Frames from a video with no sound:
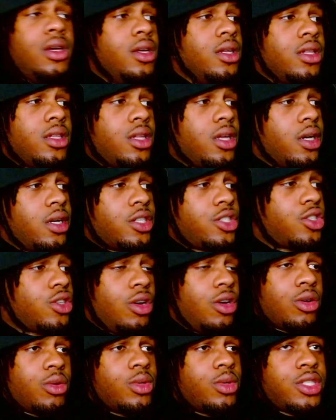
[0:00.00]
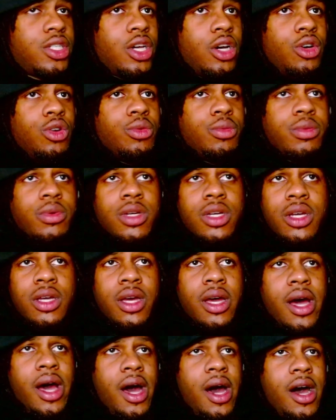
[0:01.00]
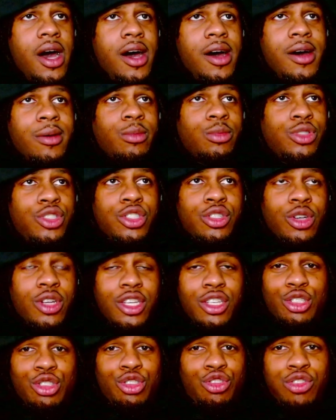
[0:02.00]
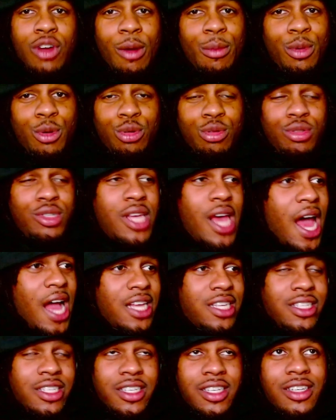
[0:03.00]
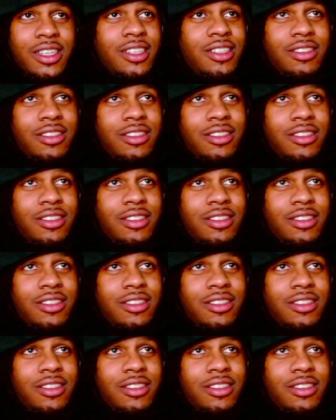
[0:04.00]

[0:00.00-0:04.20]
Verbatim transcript: The song was dope. Um, Shorty is trouble, toxic.